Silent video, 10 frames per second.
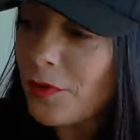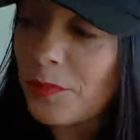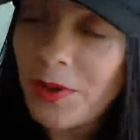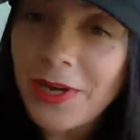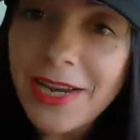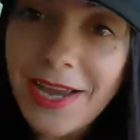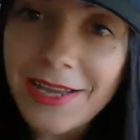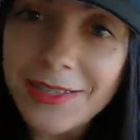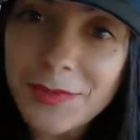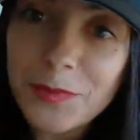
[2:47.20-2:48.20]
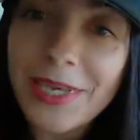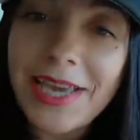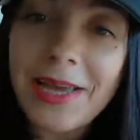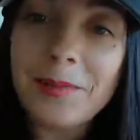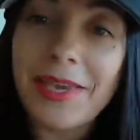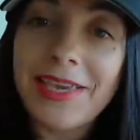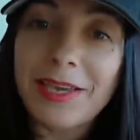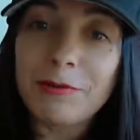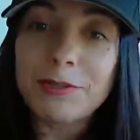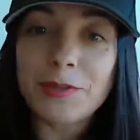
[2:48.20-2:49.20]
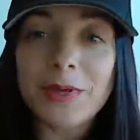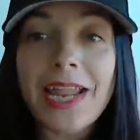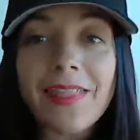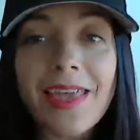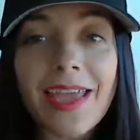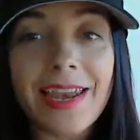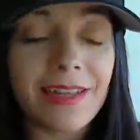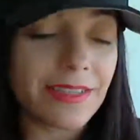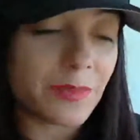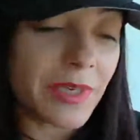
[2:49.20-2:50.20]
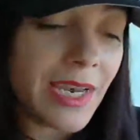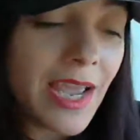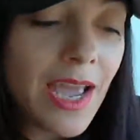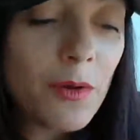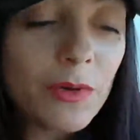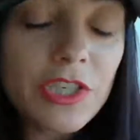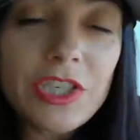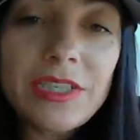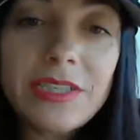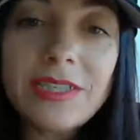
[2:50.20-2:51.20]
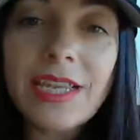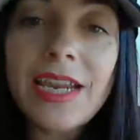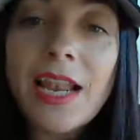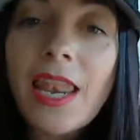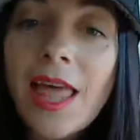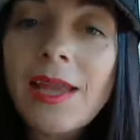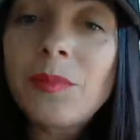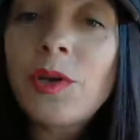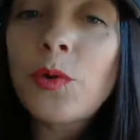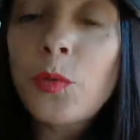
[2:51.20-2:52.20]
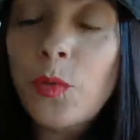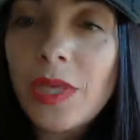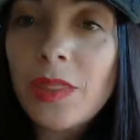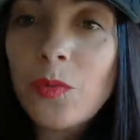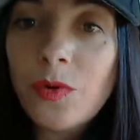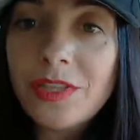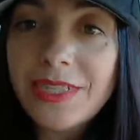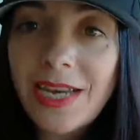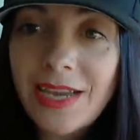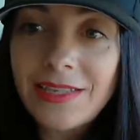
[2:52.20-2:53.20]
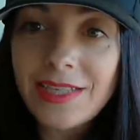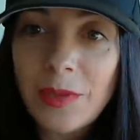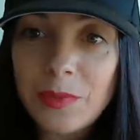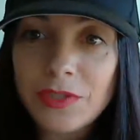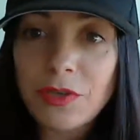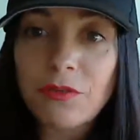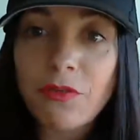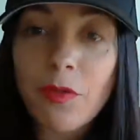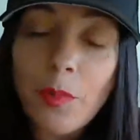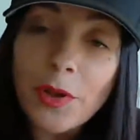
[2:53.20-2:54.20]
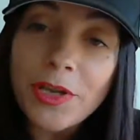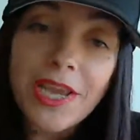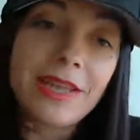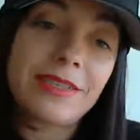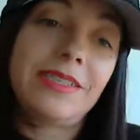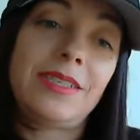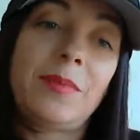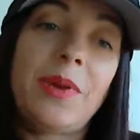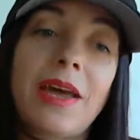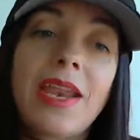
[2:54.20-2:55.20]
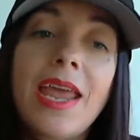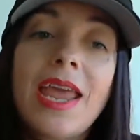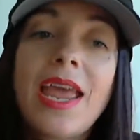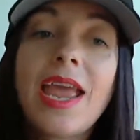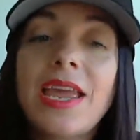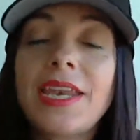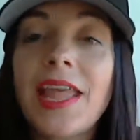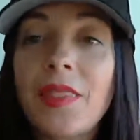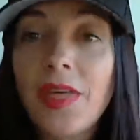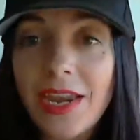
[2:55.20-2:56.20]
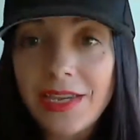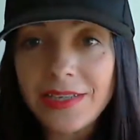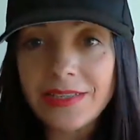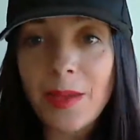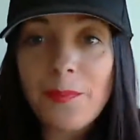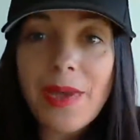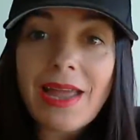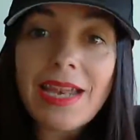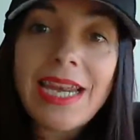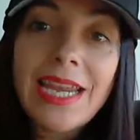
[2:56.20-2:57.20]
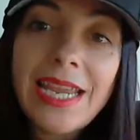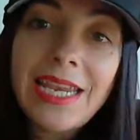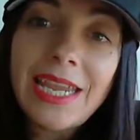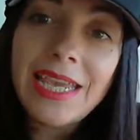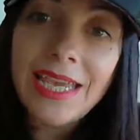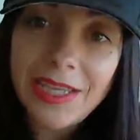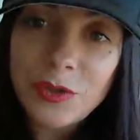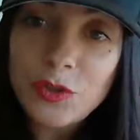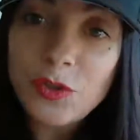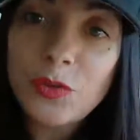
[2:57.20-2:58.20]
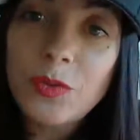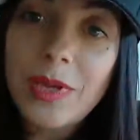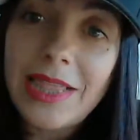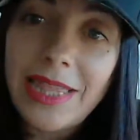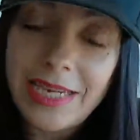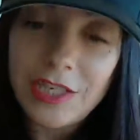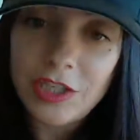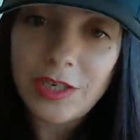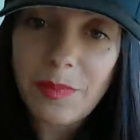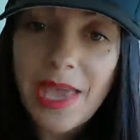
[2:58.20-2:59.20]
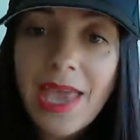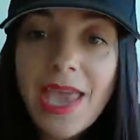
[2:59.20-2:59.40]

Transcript: It Forward podcast, we are making also another announcement, which is in alignment with what today's episode of the podcast is about. And that is about leaning into leadership.